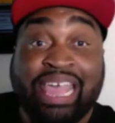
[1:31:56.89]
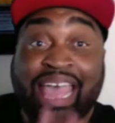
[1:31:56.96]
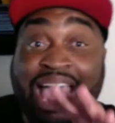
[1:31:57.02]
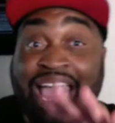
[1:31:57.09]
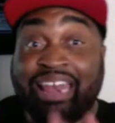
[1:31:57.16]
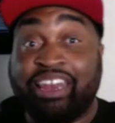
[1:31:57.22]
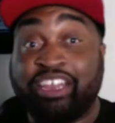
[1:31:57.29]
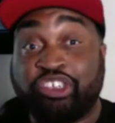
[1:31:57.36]

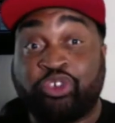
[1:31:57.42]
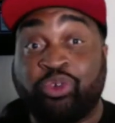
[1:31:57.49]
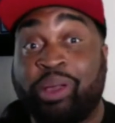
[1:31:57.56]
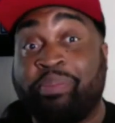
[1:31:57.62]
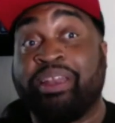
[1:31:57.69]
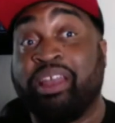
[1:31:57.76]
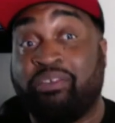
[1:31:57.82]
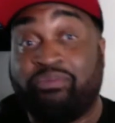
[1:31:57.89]
I lit you
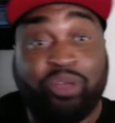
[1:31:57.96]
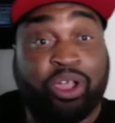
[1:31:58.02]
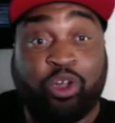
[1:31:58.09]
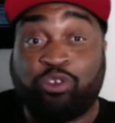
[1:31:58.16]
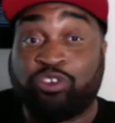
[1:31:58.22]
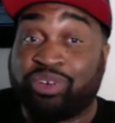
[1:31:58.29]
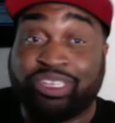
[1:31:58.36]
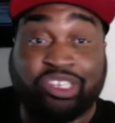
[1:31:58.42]
up enough with
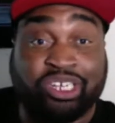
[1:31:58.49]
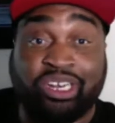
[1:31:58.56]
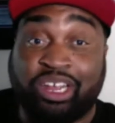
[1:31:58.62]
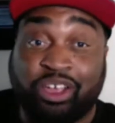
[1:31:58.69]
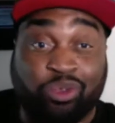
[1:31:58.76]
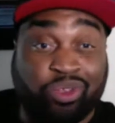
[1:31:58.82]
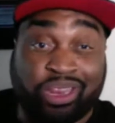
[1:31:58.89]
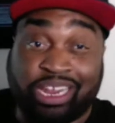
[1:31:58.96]
Coach Rashid
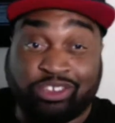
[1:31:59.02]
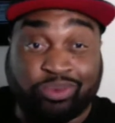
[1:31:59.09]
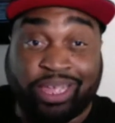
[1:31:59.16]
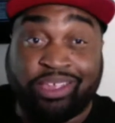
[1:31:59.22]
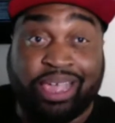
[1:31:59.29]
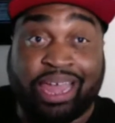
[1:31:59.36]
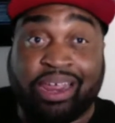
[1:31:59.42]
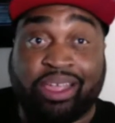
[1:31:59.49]
Hill. That's why
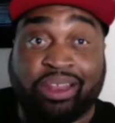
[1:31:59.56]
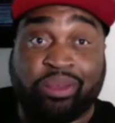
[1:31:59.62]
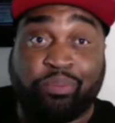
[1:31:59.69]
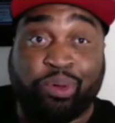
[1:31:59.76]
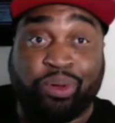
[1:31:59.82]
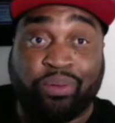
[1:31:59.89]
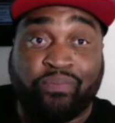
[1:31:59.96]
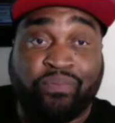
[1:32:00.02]
you got to get the
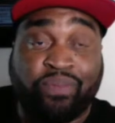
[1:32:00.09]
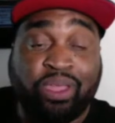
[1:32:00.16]
book.